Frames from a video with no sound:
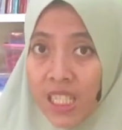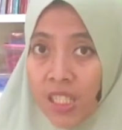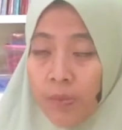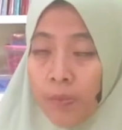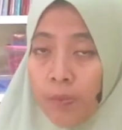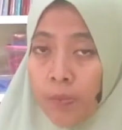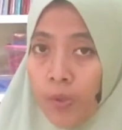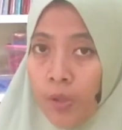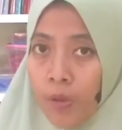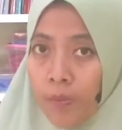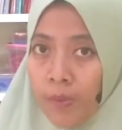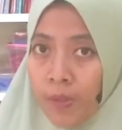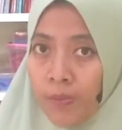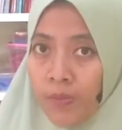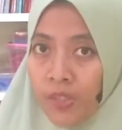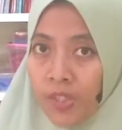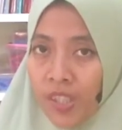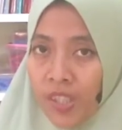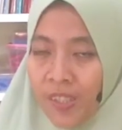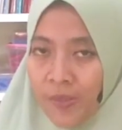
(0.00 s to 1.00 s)

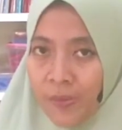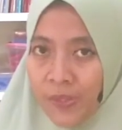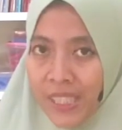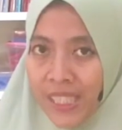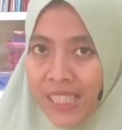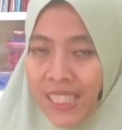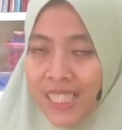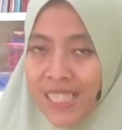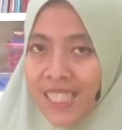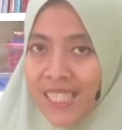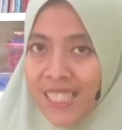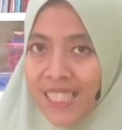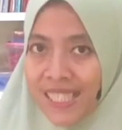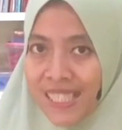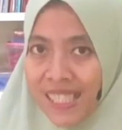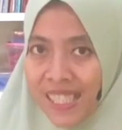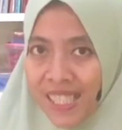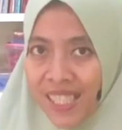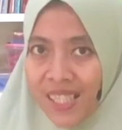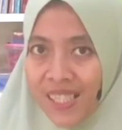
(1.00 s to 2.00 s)
problem-solving
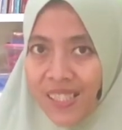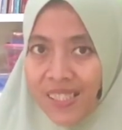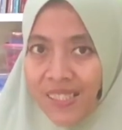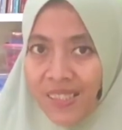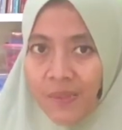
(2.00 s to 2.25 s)
skills.